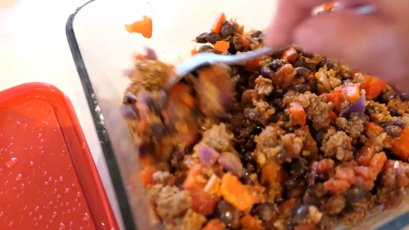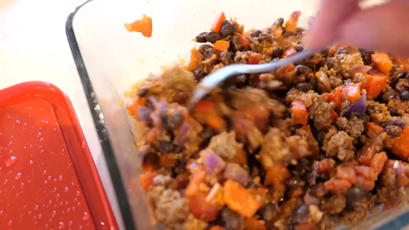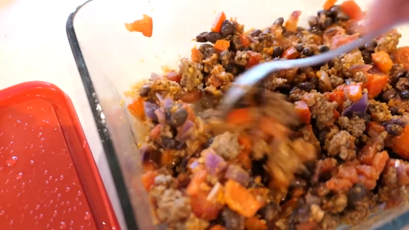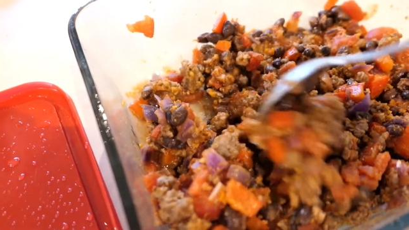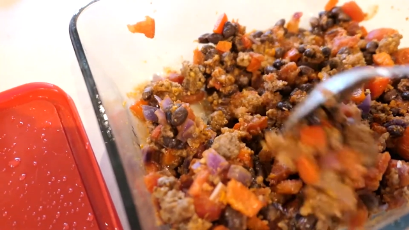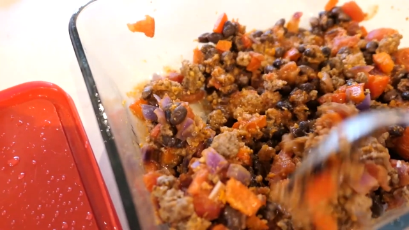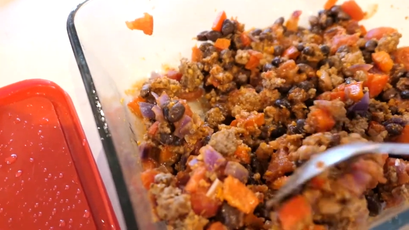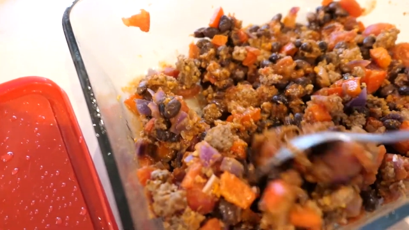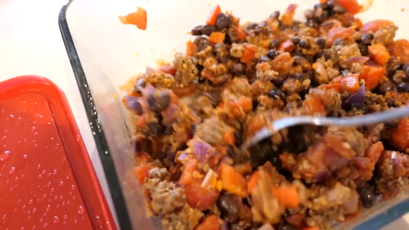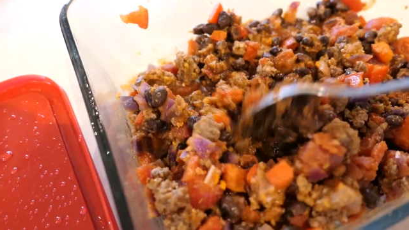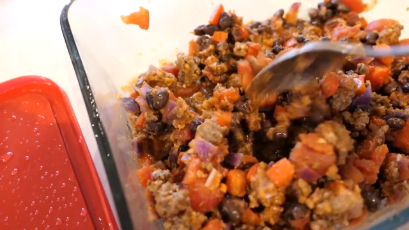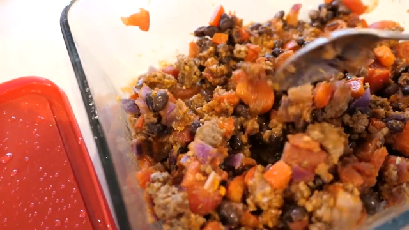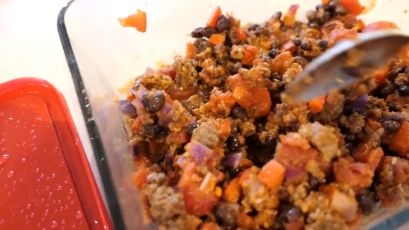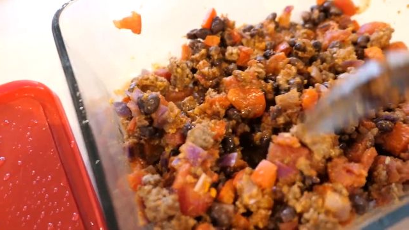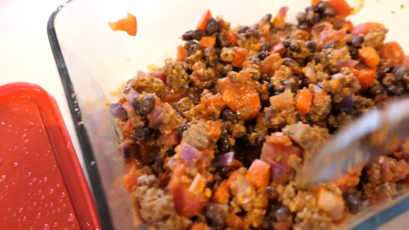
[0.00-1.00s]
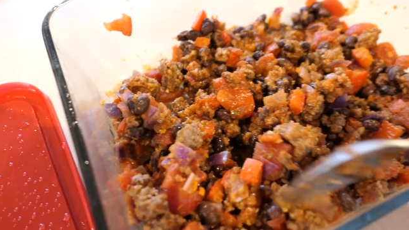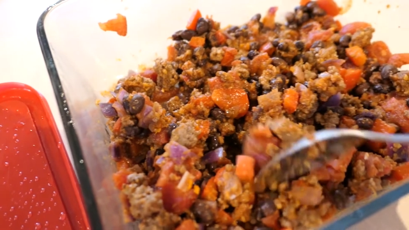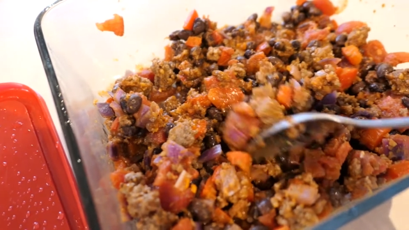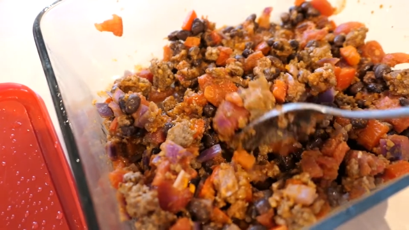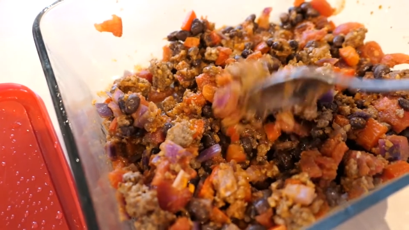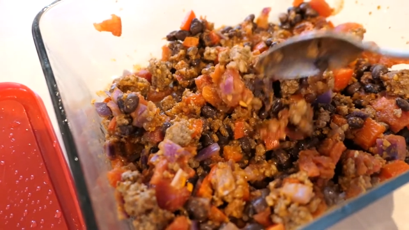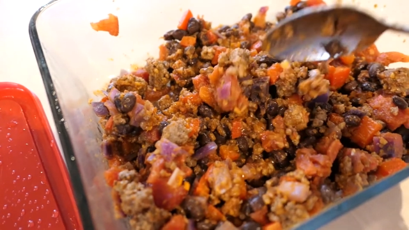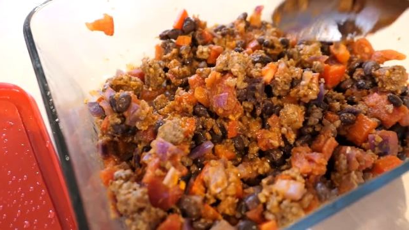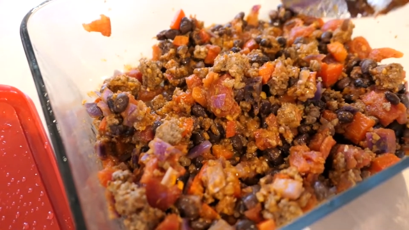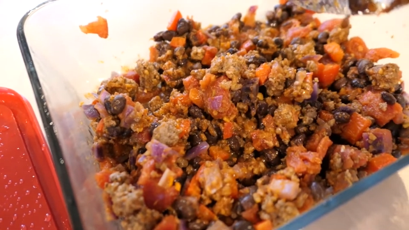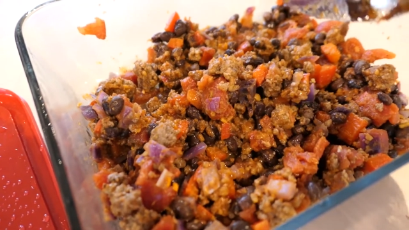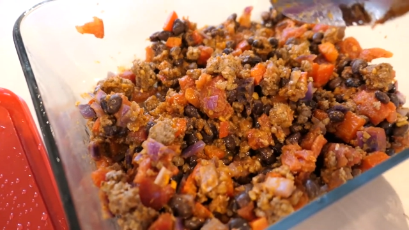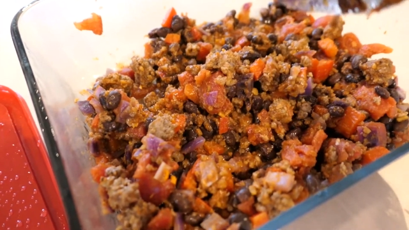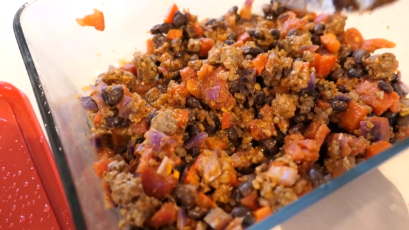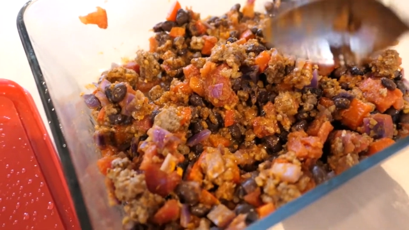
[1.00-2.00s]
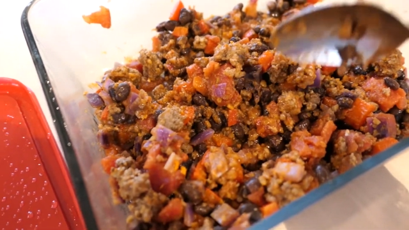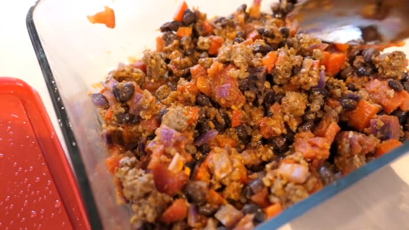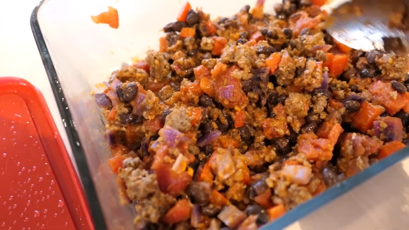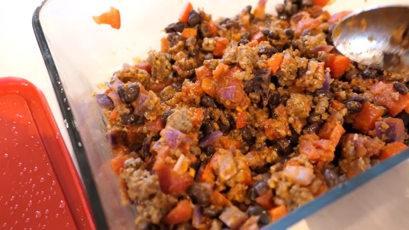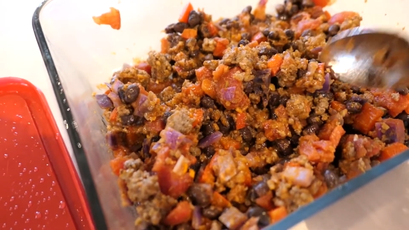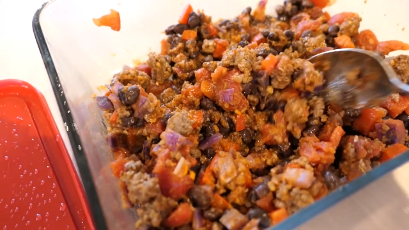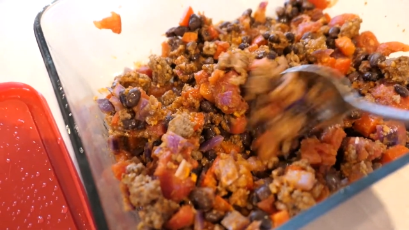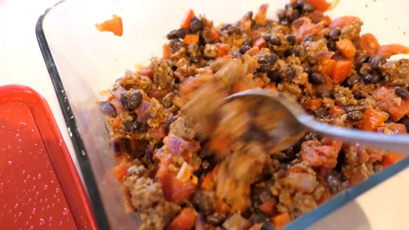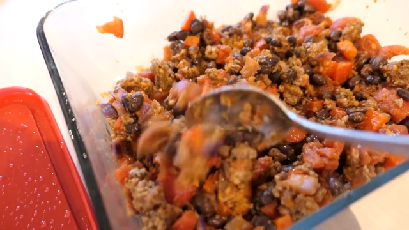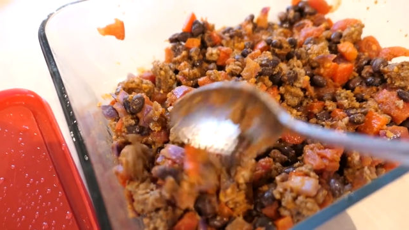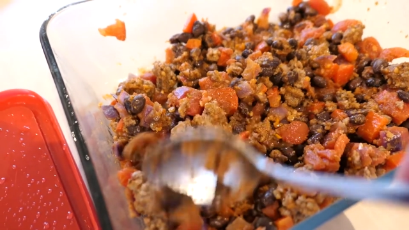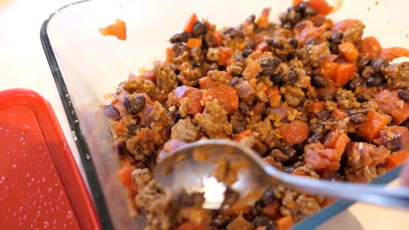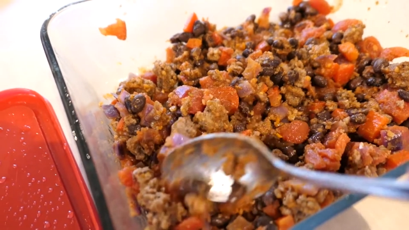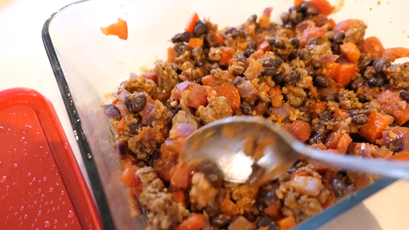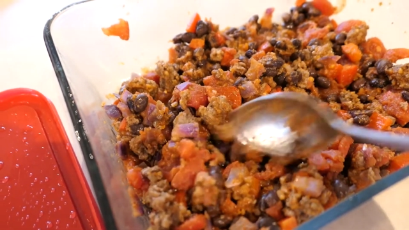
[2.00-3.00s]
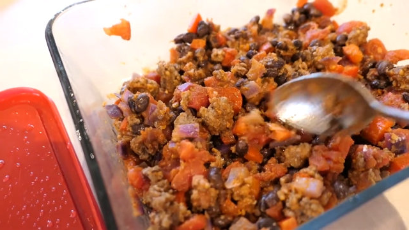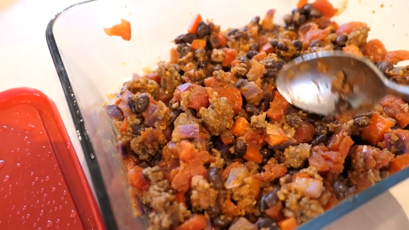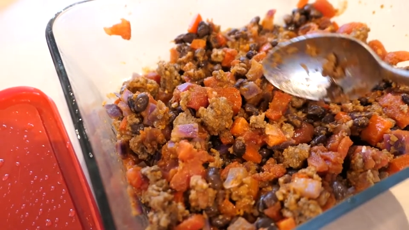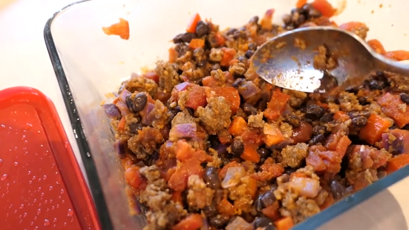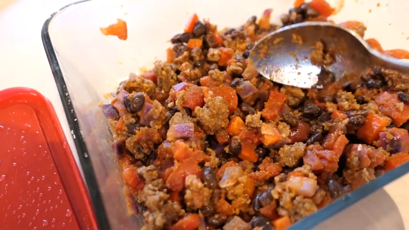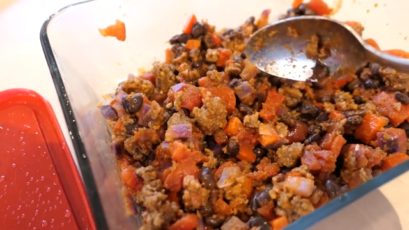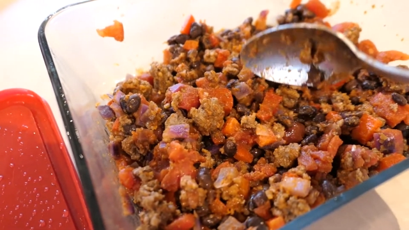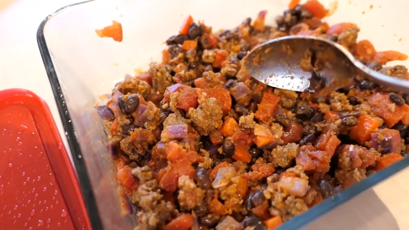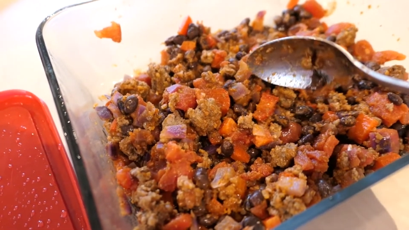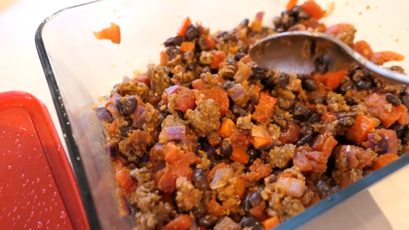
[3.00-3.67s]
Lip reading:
Nobody's mouth can be seen.